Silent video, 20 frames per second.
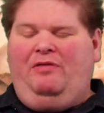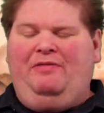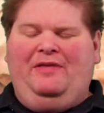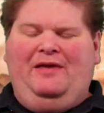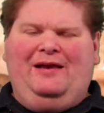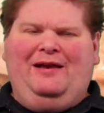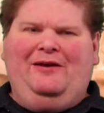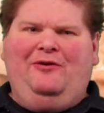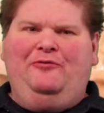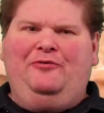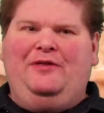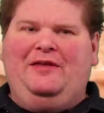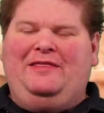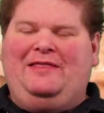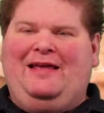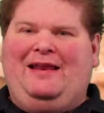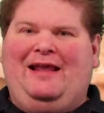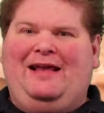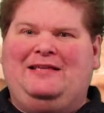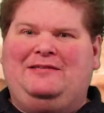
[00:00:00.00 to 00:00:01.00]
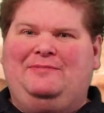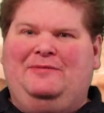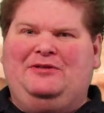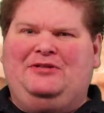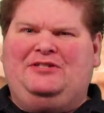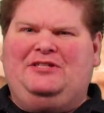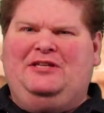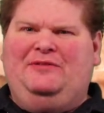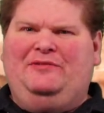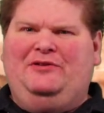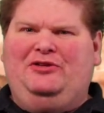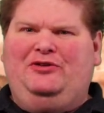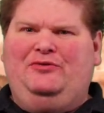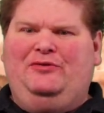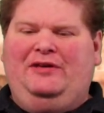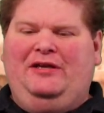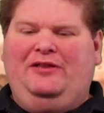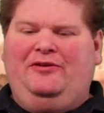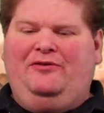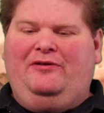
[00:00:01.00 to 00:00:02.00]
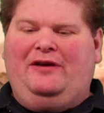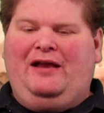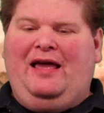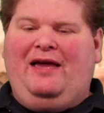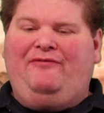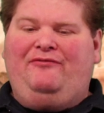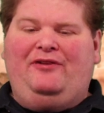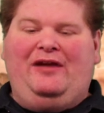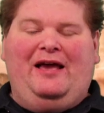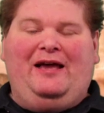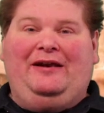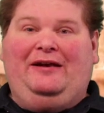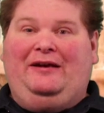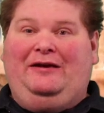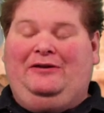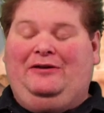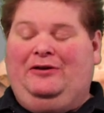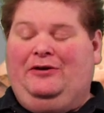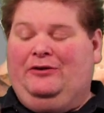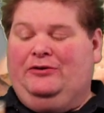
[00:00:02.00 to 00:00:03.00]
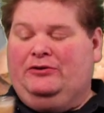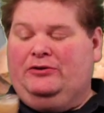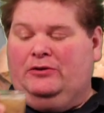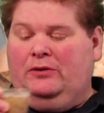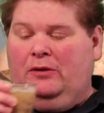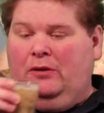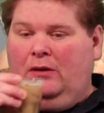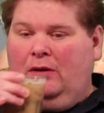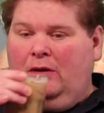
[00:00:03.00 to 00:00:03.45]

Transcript: then I don't think that has much cinnamon to it either, and I haven't had it in years.